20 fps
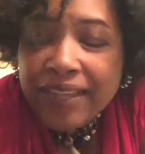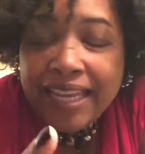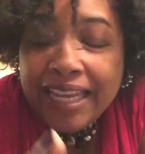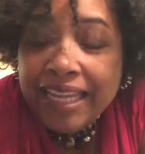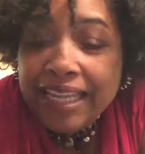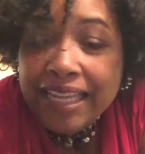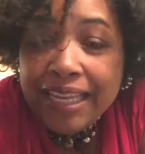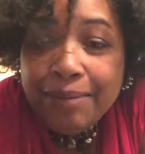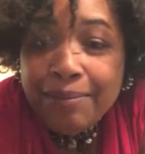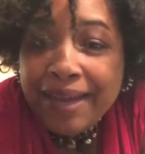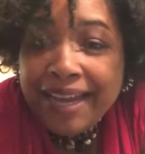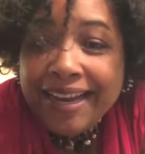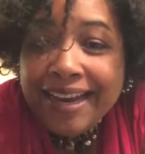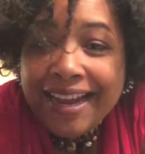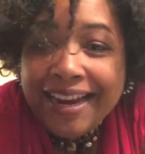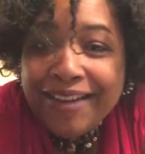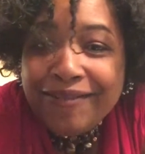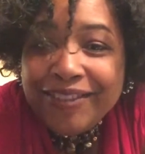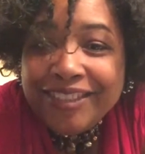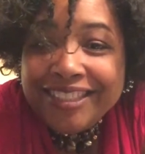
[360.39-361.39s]
And he may
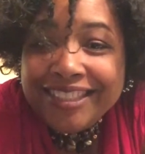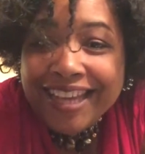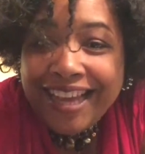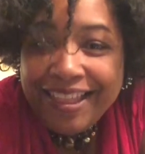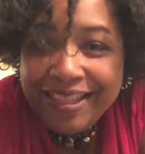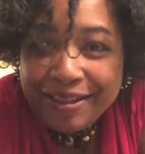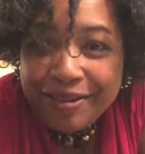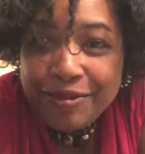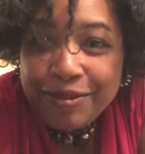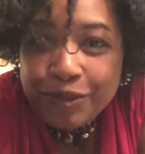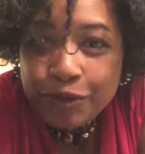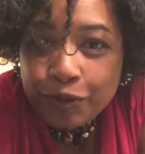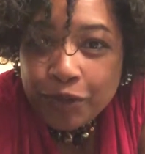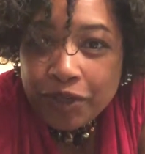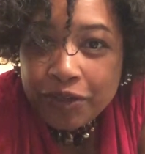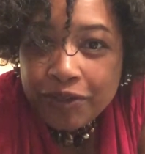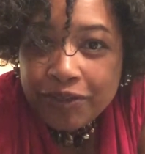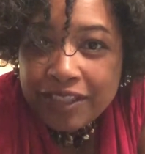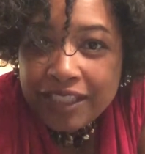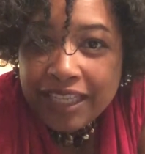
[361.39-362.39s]
not ever say those
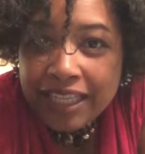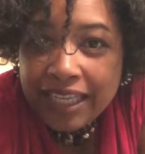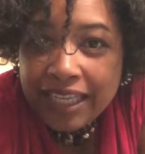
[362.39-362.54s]
words.